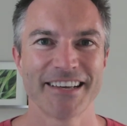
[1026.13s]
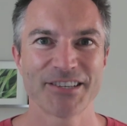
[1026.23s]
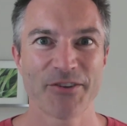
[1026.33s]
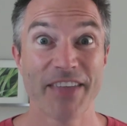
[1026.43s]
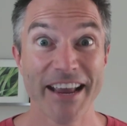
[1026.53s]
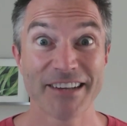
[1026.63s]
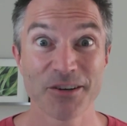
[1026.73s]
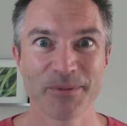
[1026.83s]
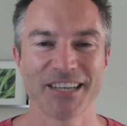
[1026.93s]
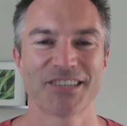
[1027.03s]
So thanks
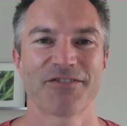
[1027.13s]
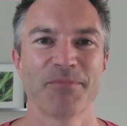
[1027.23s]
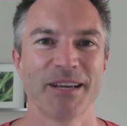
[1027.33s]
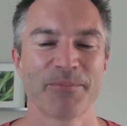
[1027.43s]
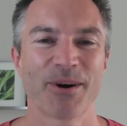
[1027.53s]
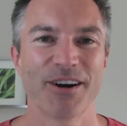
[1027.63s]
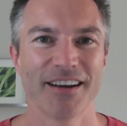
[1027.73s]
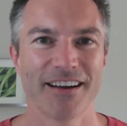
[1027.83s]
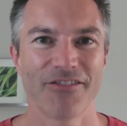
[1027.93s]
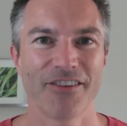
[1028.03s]
so much for being
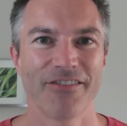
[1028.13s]
part of the